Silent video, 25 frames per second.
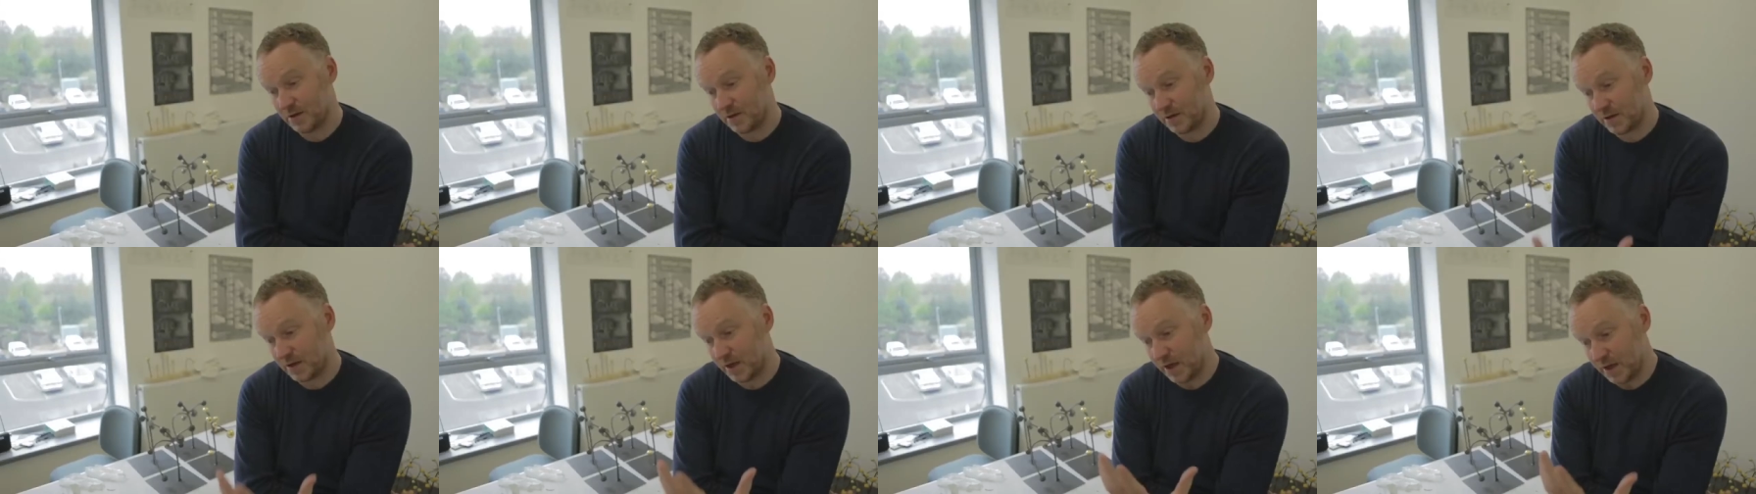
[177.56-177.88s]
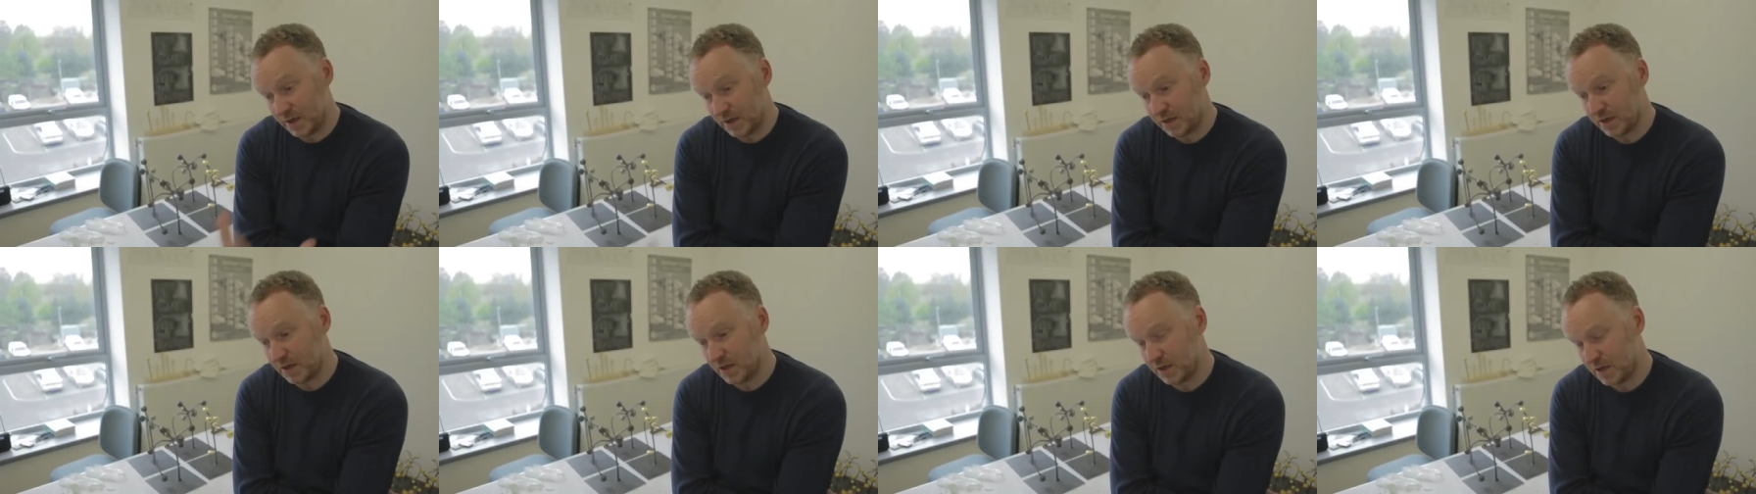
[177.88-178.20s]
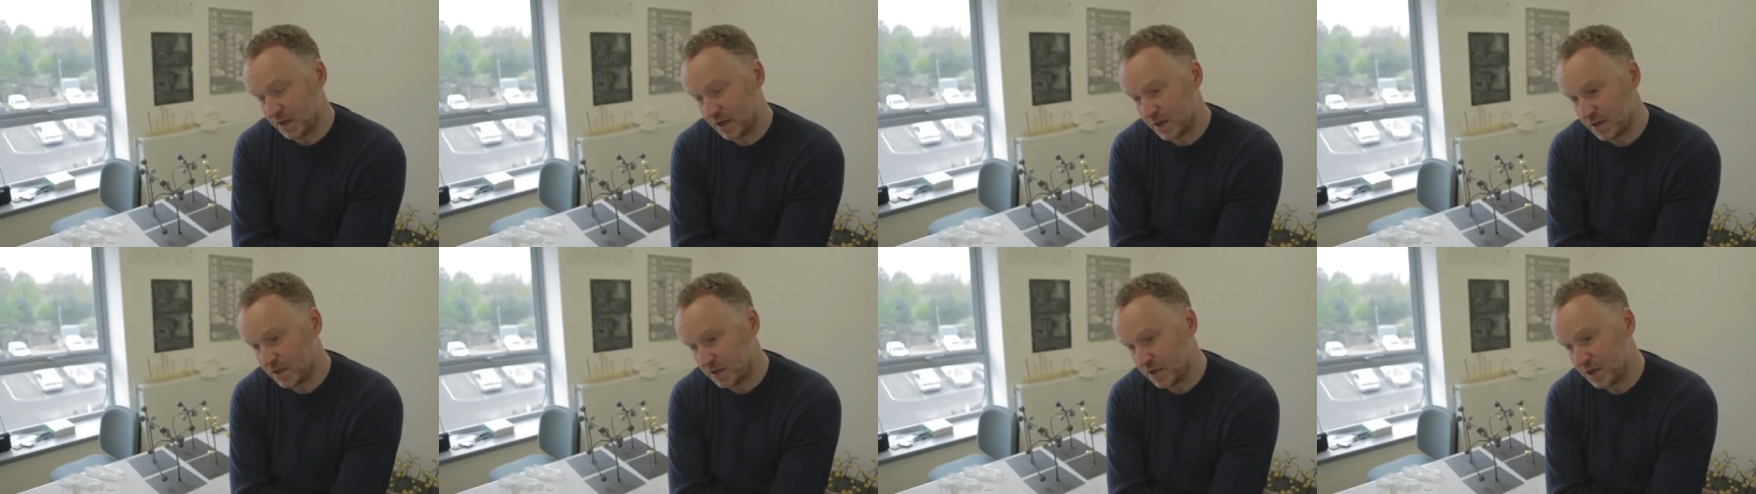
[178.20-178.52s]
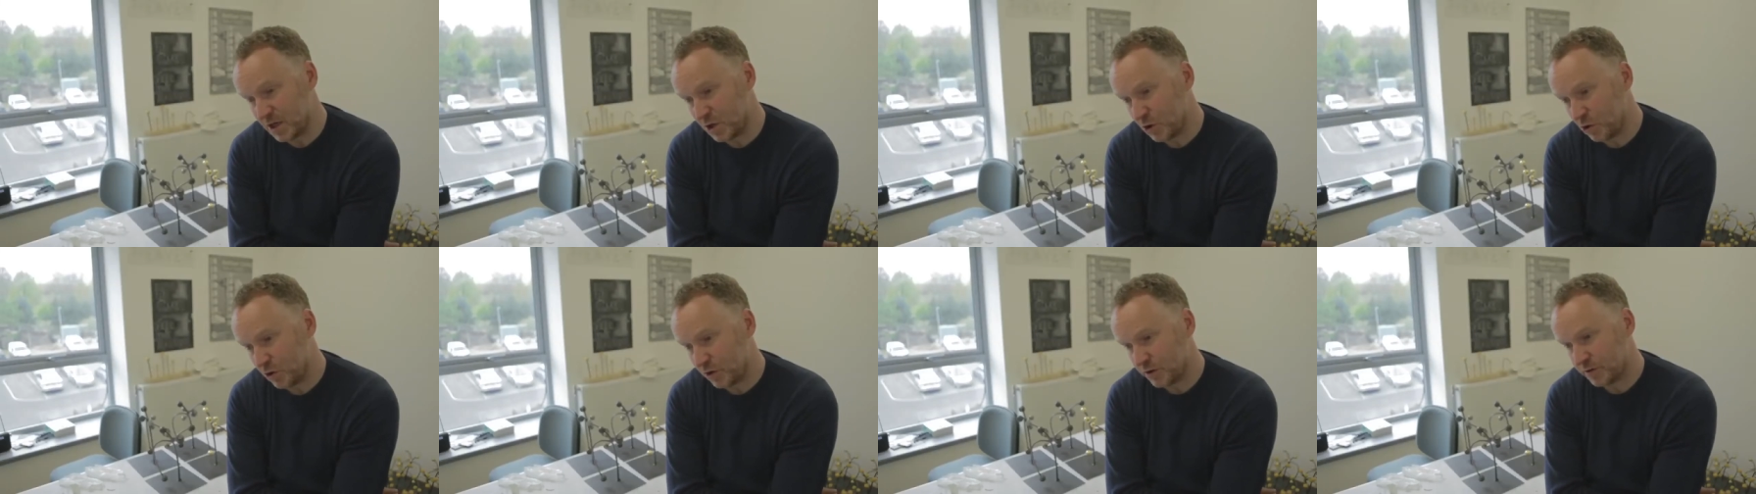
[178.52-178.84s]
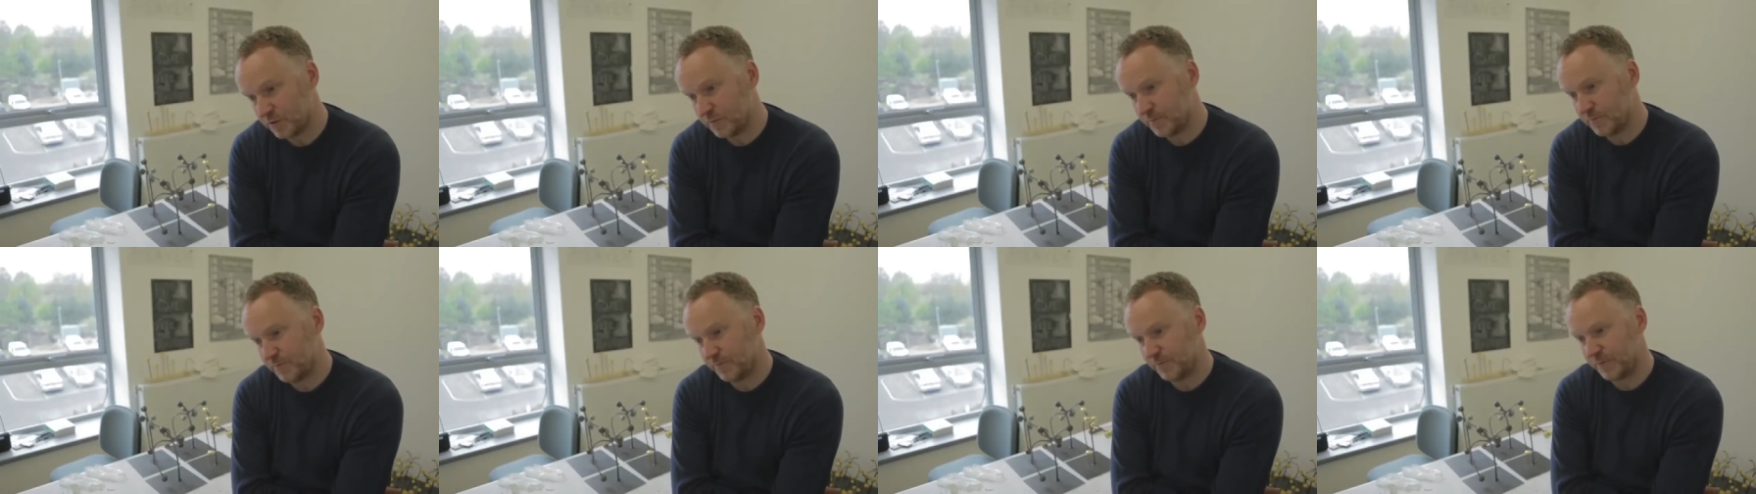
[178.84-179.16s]
in, in
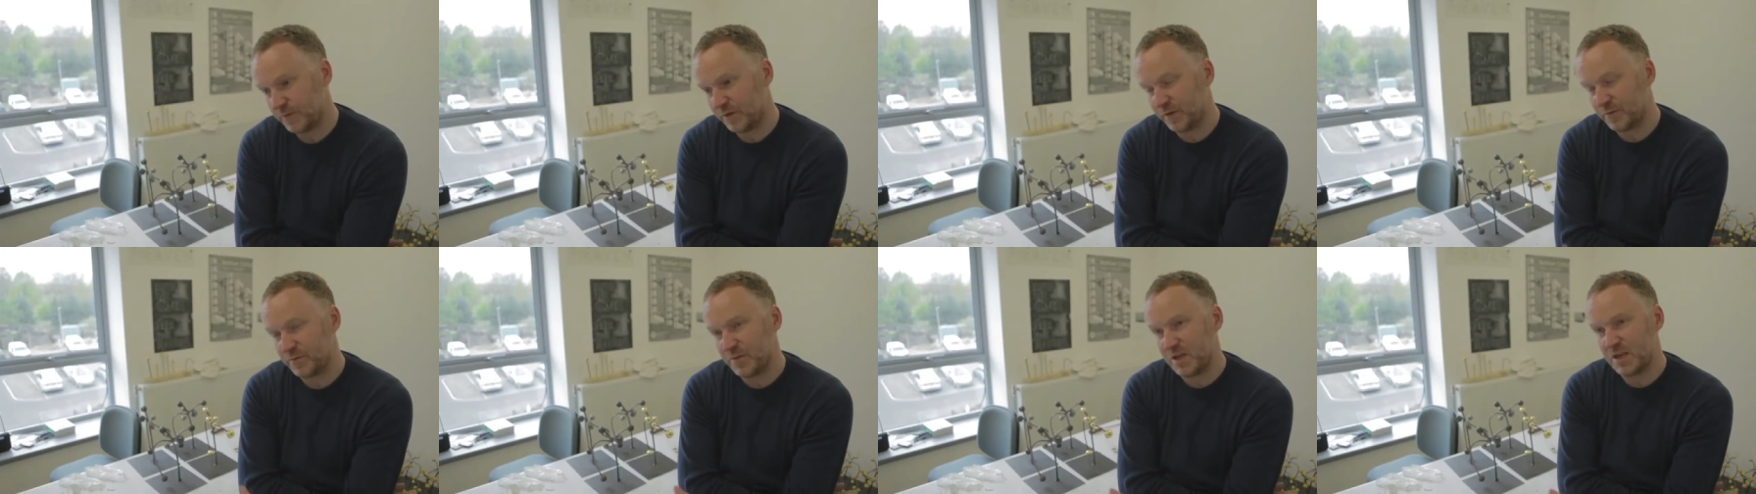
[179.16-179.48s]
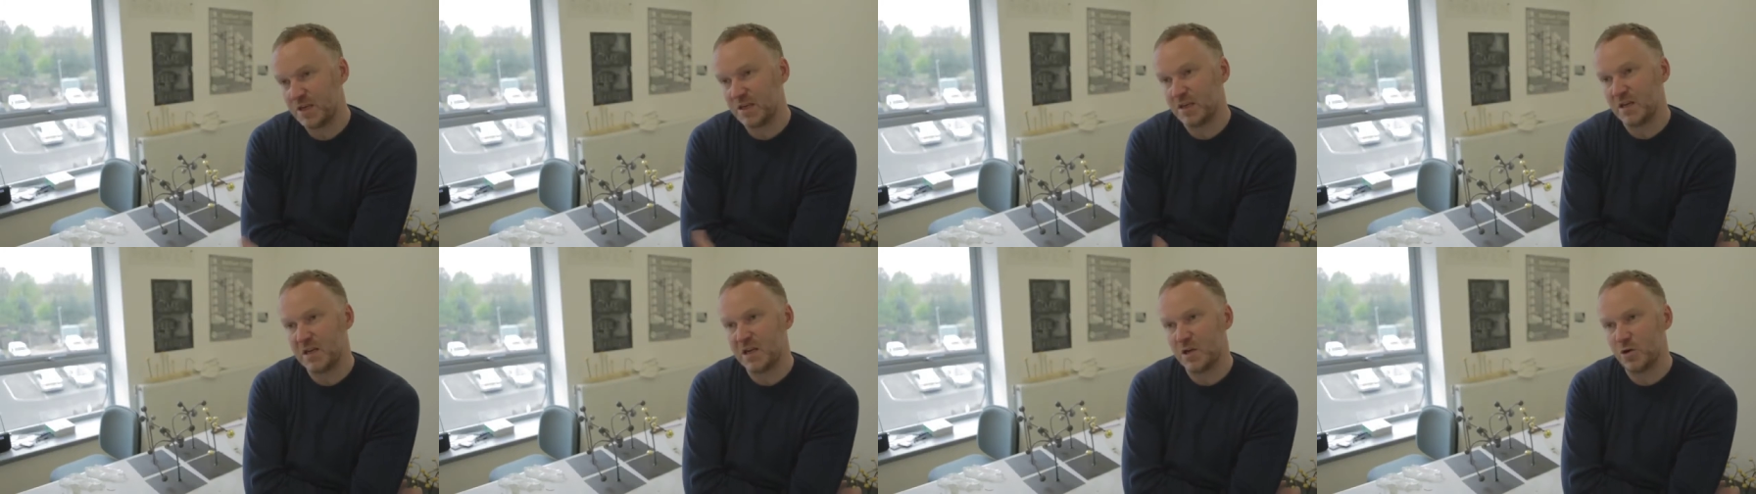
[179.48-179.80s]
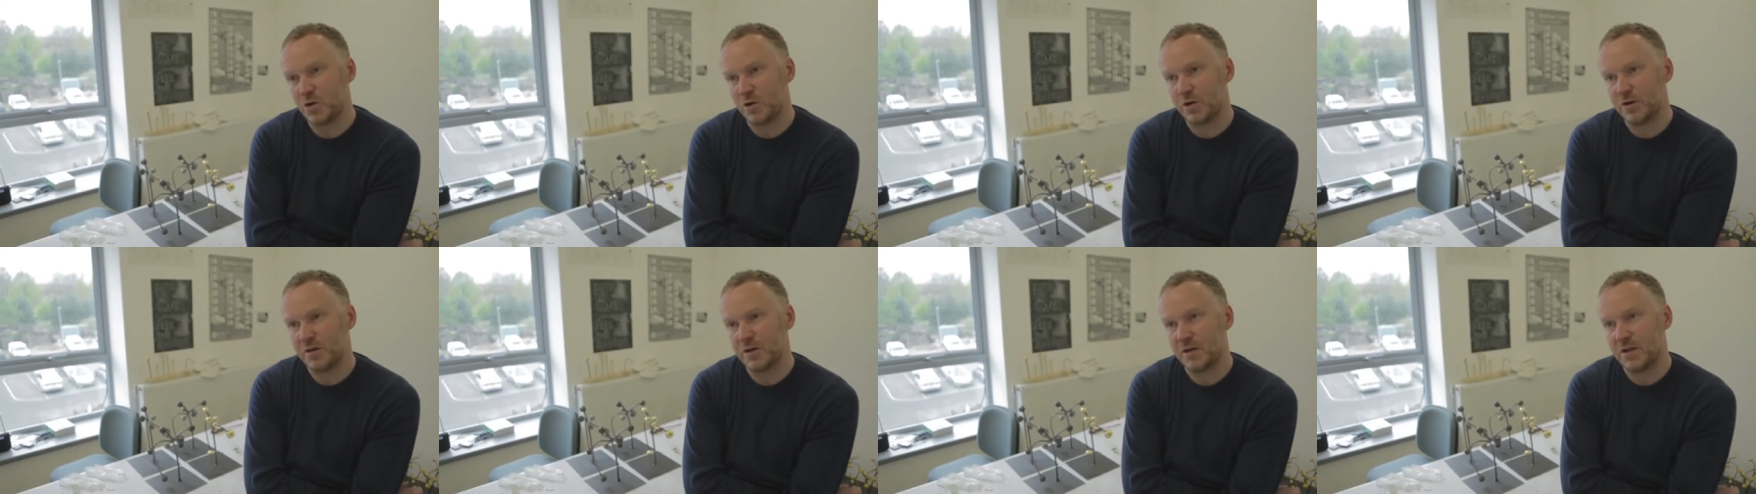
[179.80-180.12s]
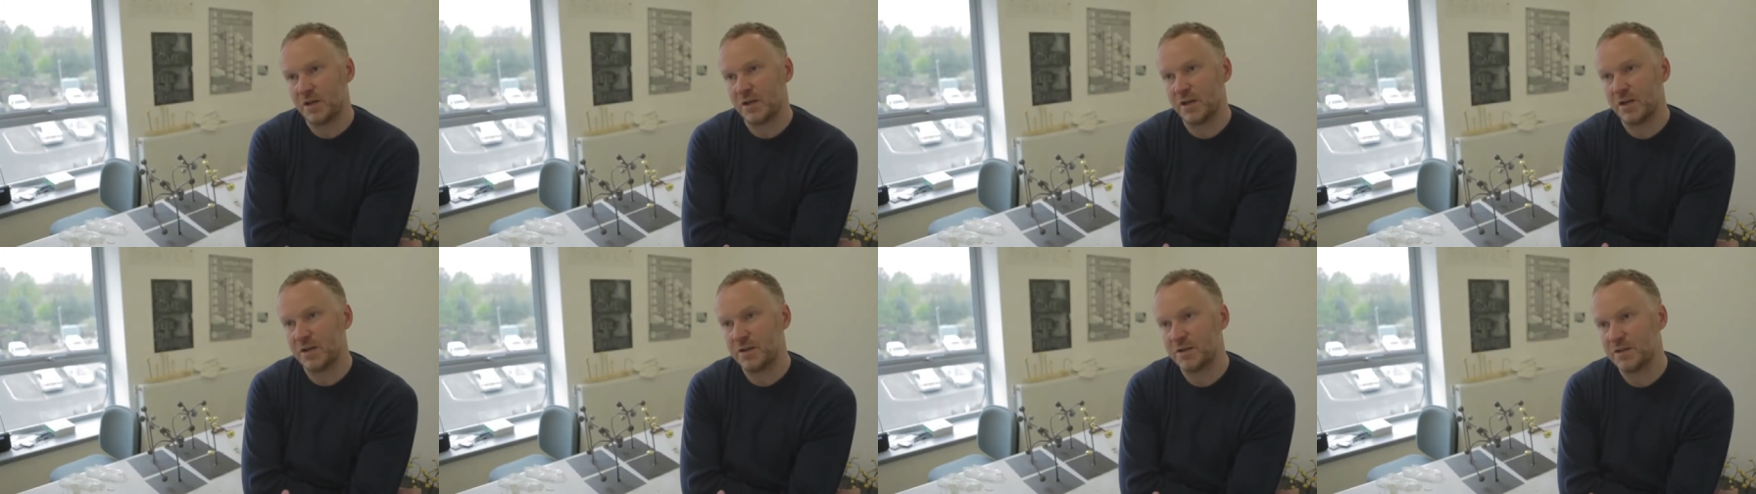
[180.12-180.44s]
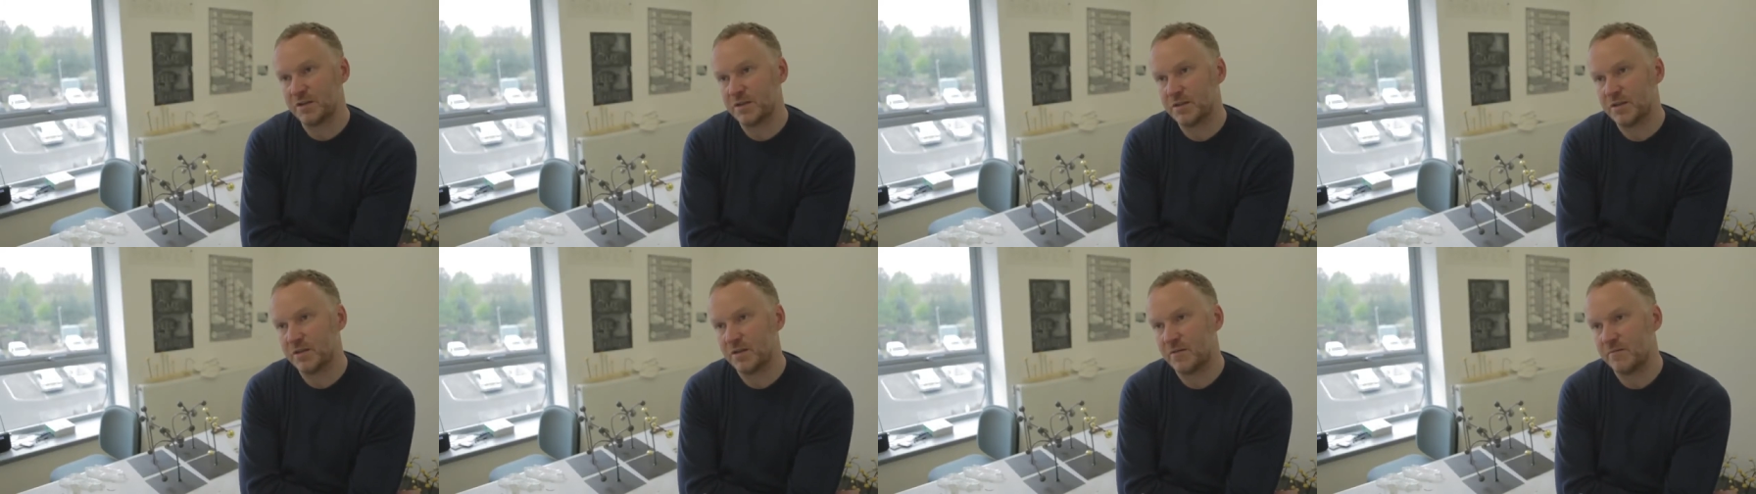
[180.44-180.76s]
neon. For me, neon
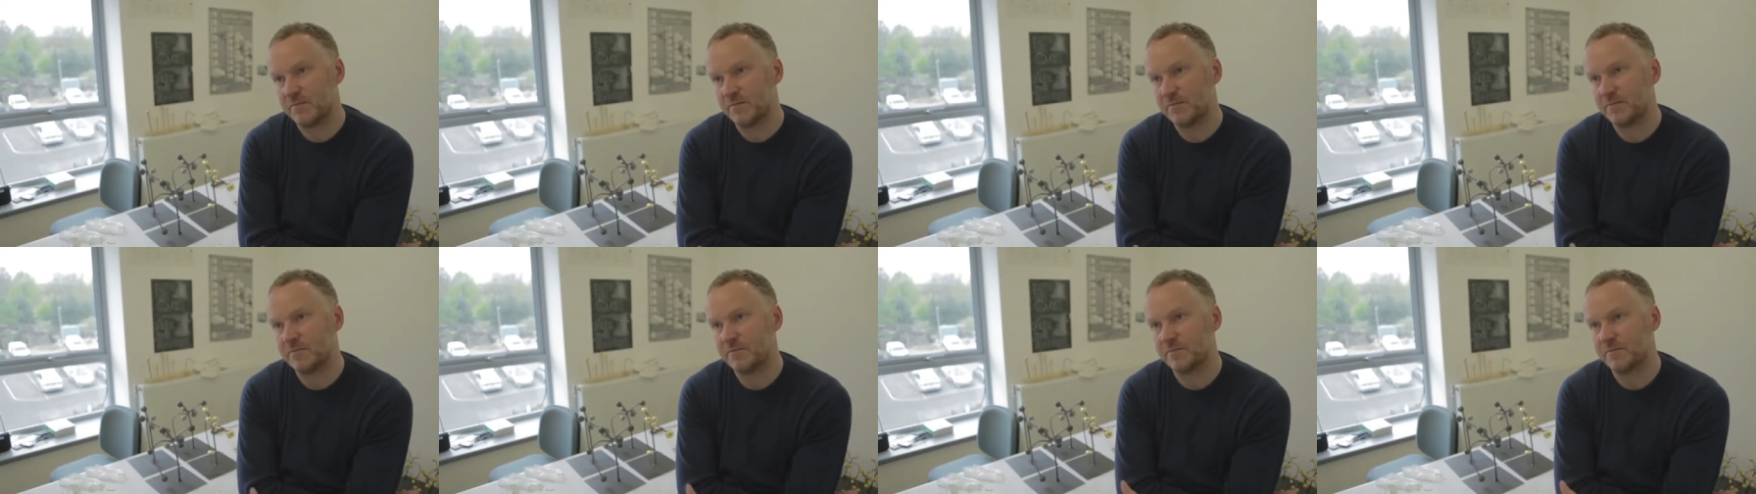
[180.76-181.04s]
is